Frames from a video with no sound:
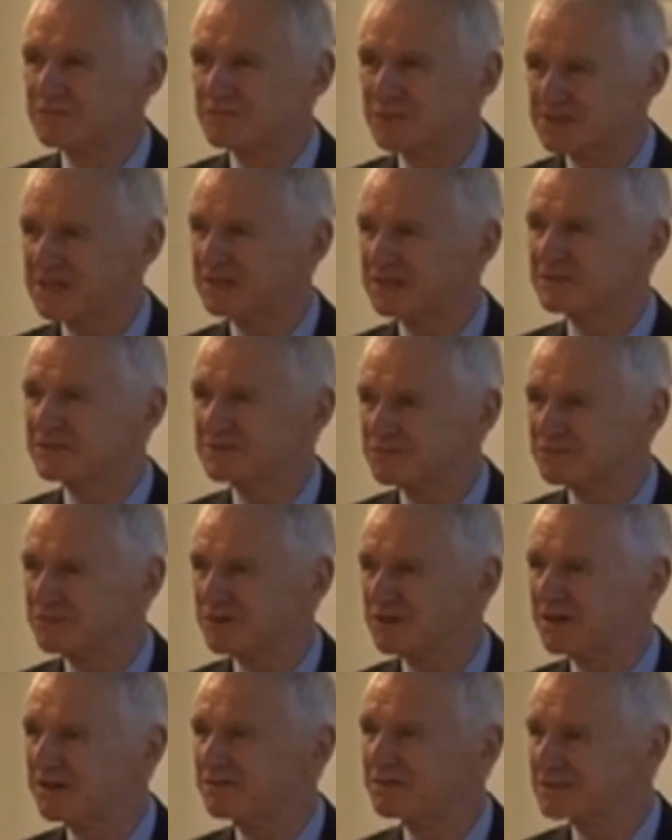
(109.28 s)
wherever
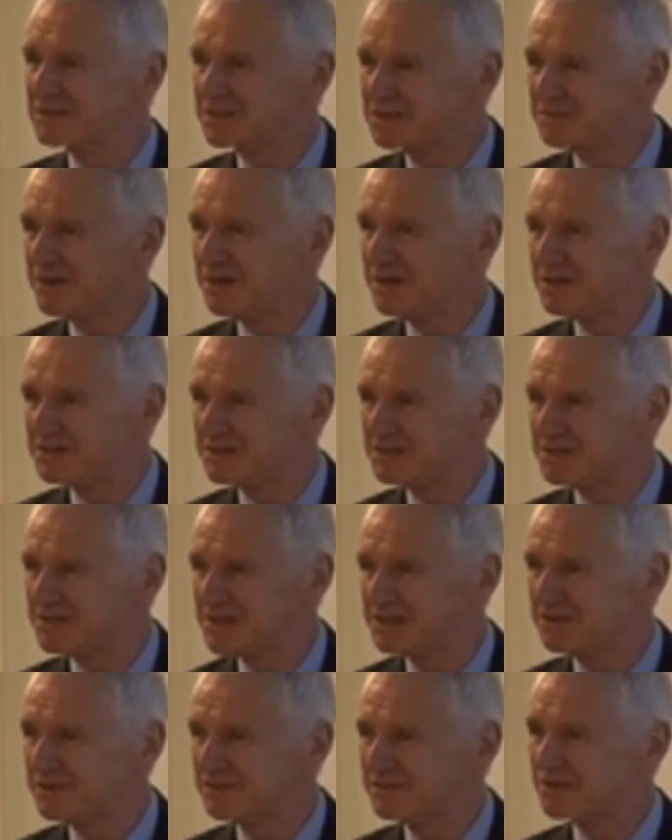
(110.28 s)
the demand is
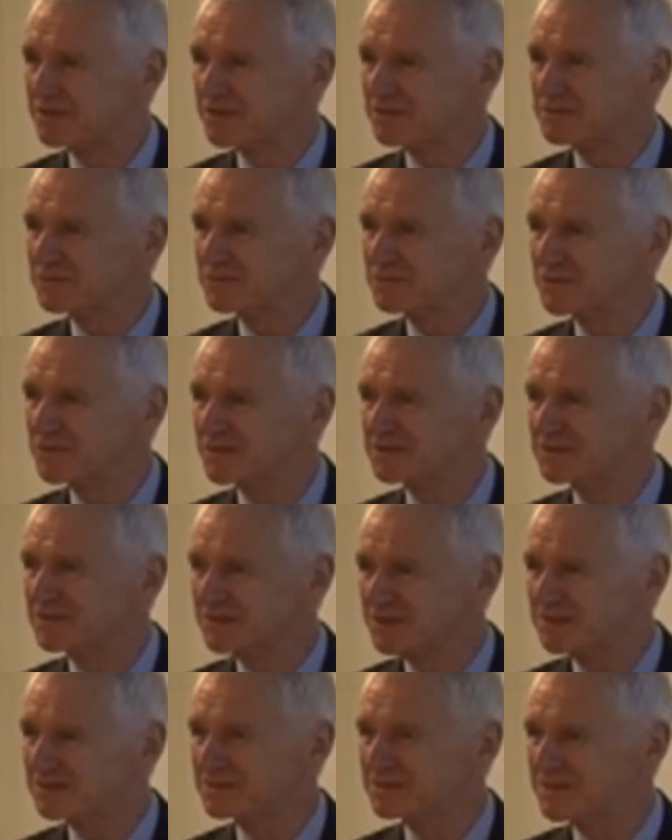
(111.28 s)
coming from. We are
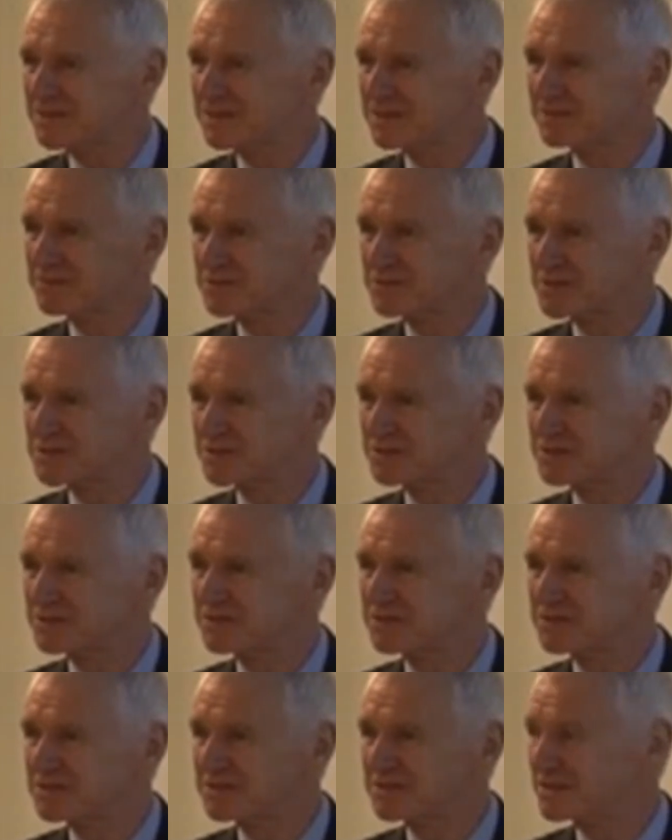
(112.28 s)
not in a
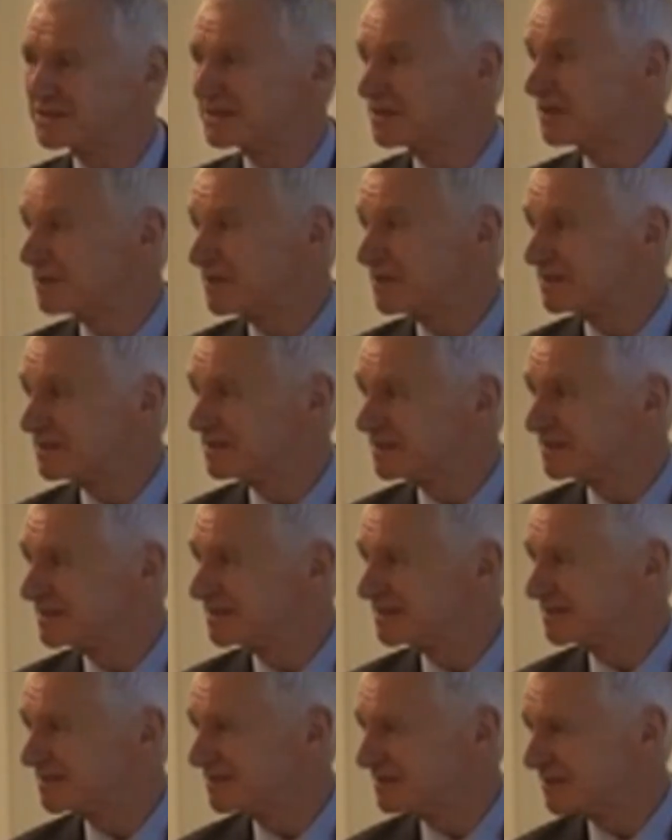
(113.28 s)
position to determine
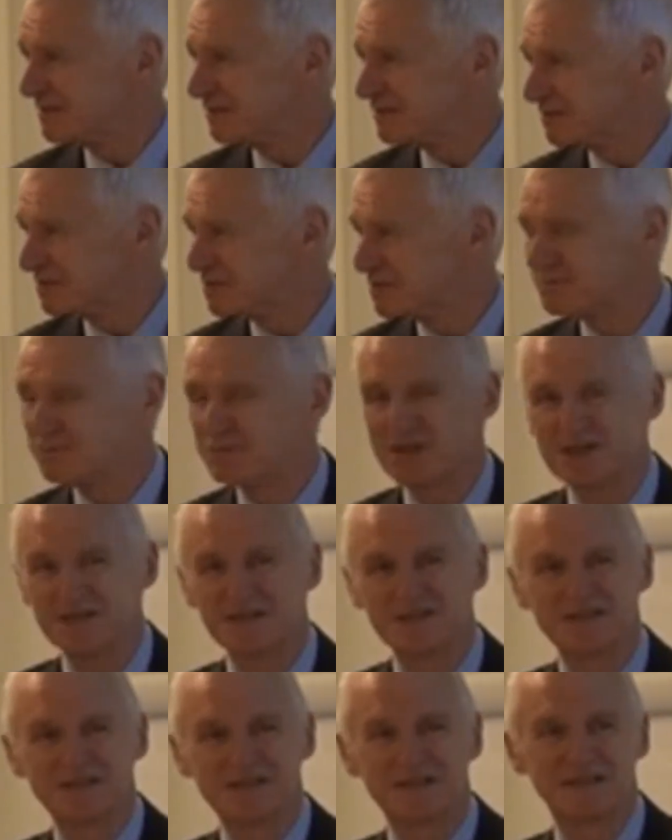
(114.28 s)
those
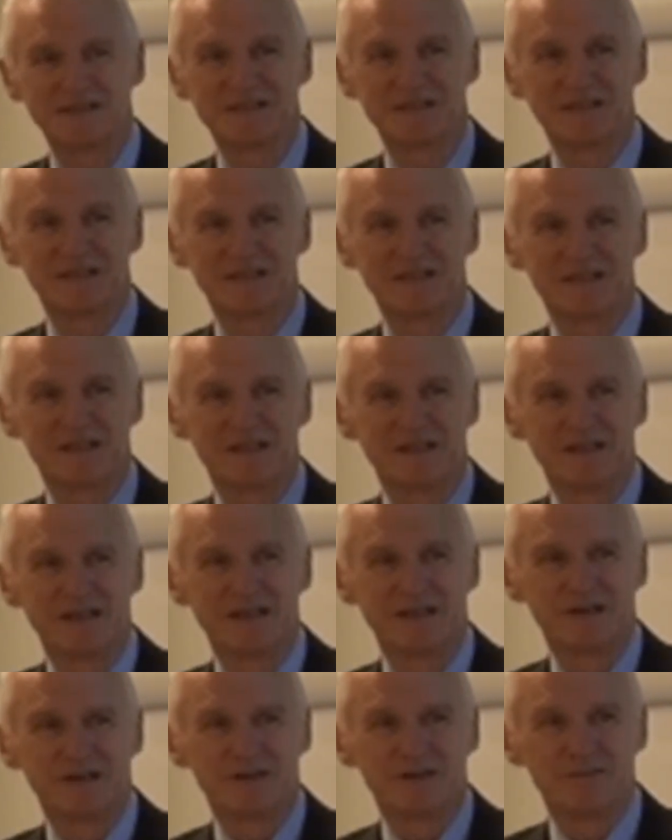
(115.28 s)
prices.
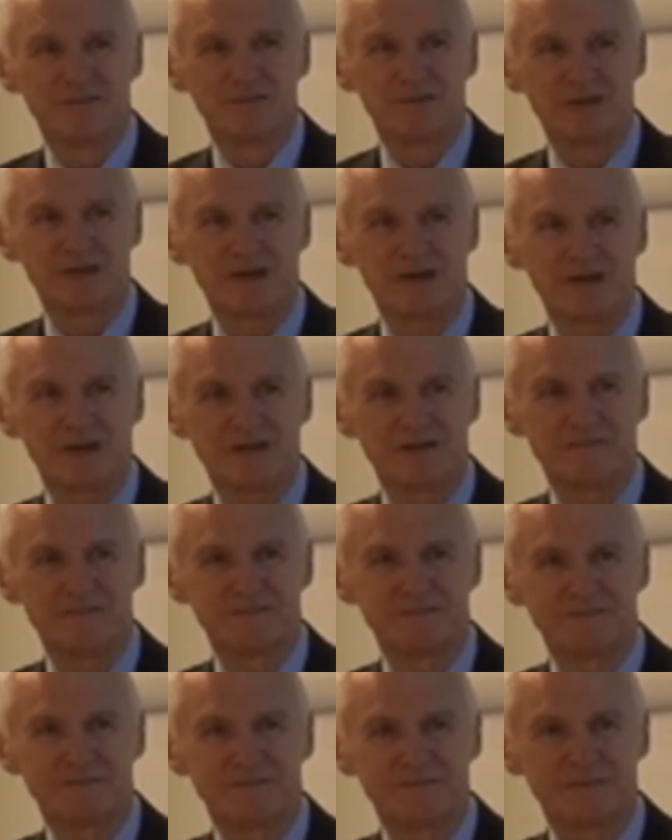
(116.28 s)
We are
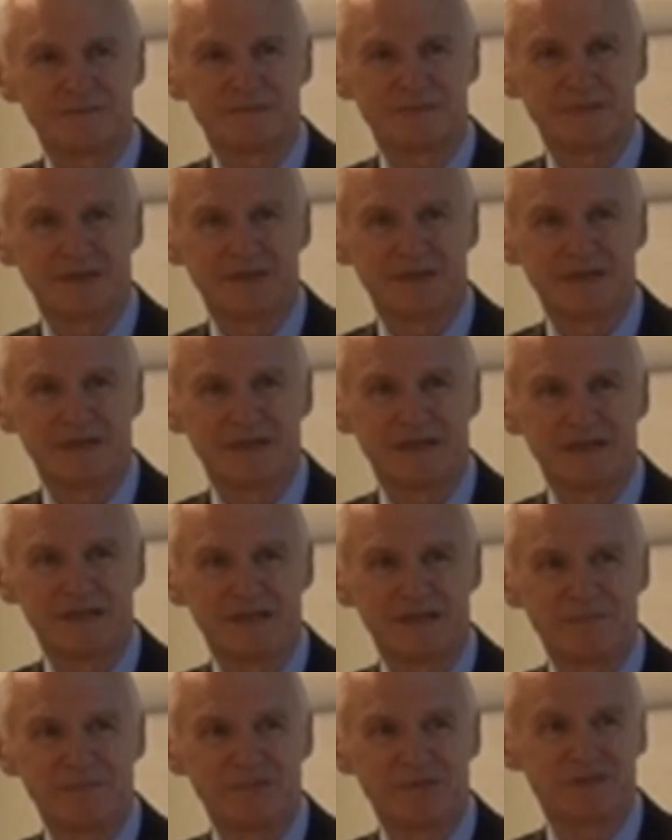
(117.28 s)

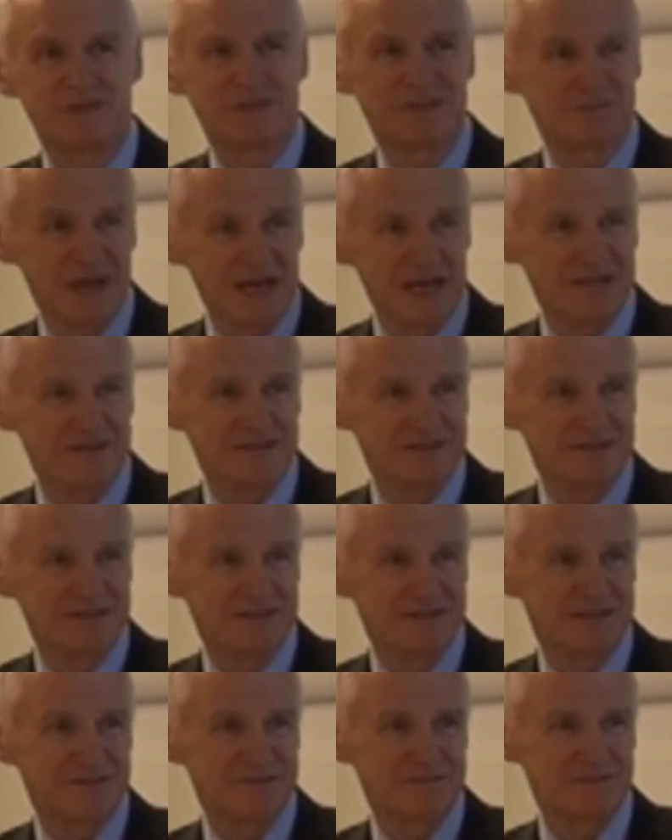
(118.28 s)
import dependent,
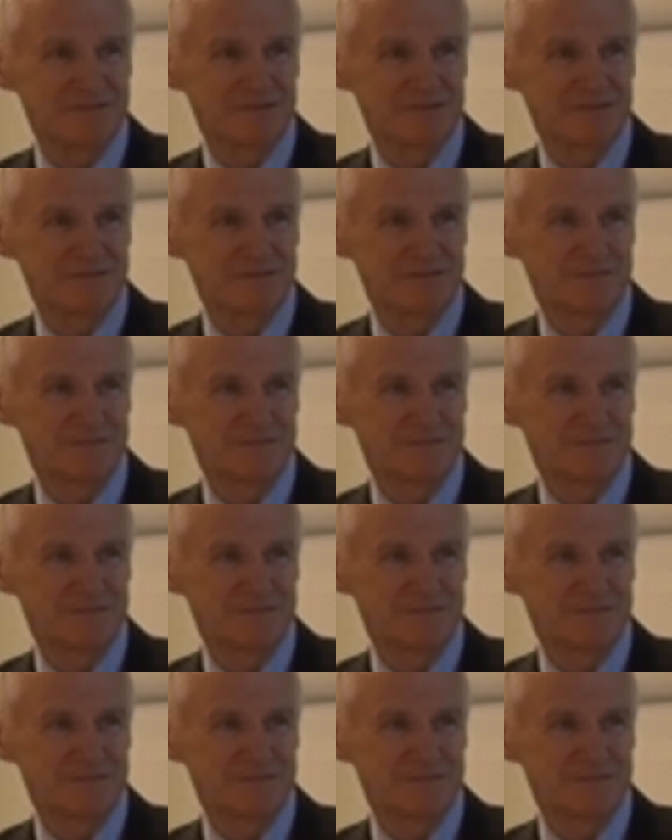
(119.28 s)
therefore.